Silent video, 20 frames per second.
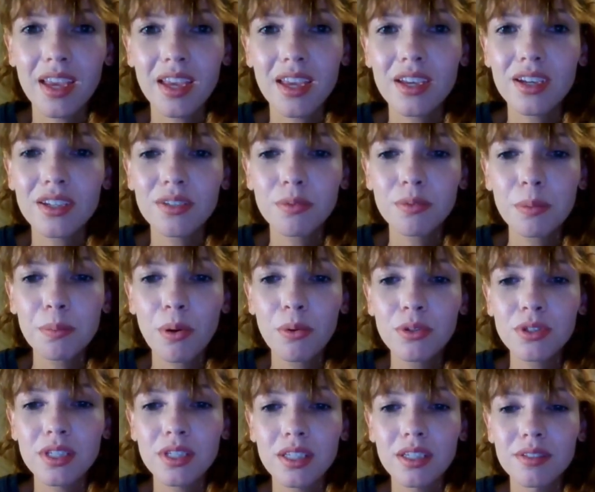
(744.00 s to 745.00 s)
And we
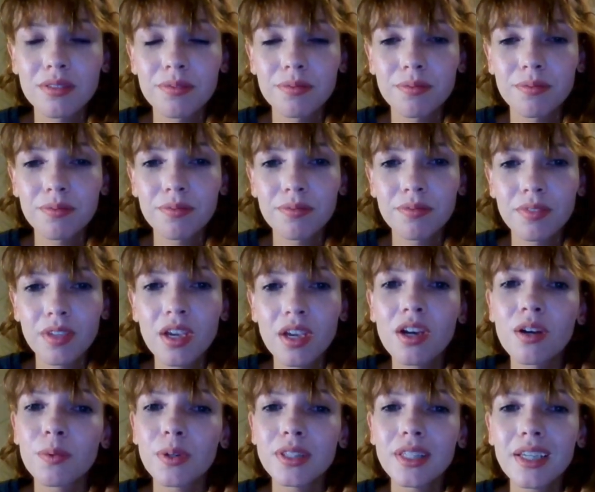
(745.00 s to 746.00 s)
posted.
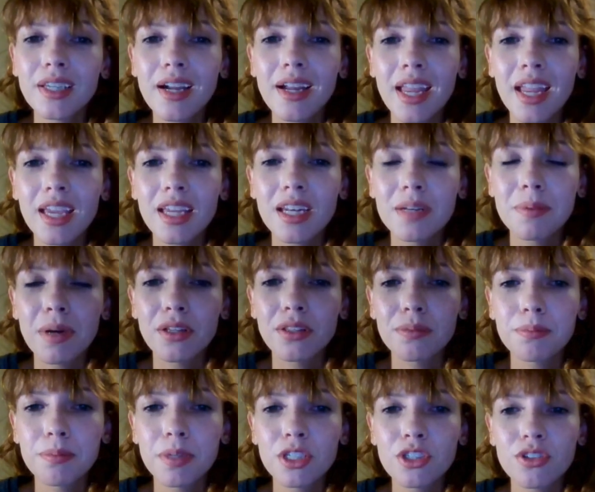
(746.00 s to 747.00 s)
One thing I hate
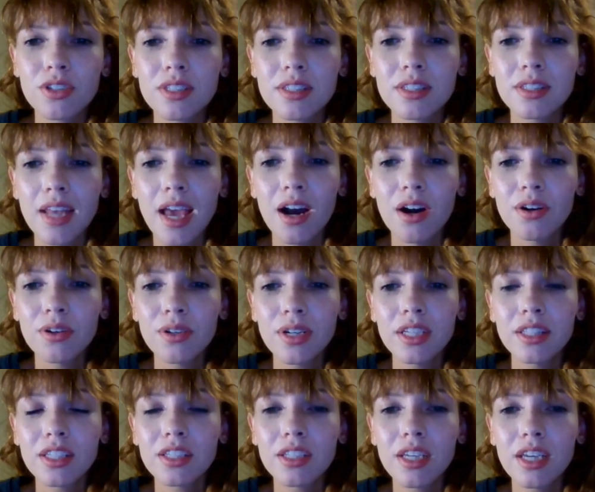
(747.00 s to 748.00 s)
about Pinterest now,
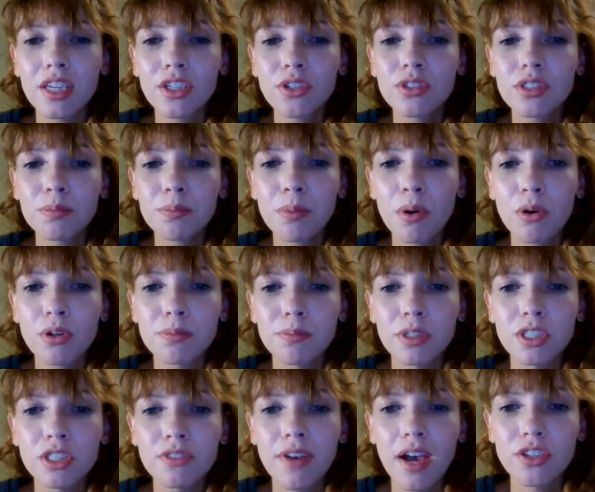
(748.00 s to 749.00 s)
it used to post
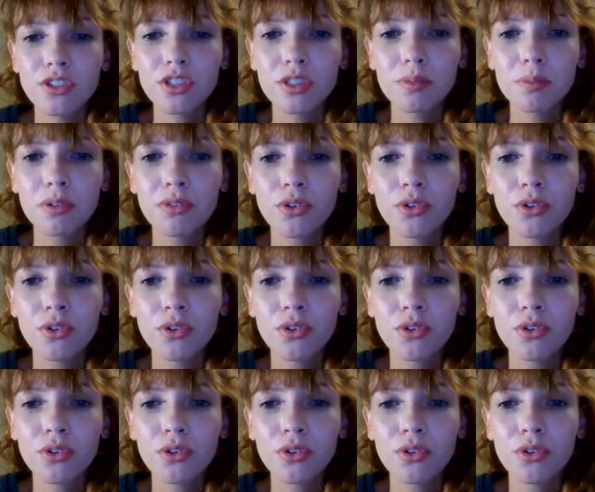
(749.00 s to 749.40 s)
much faster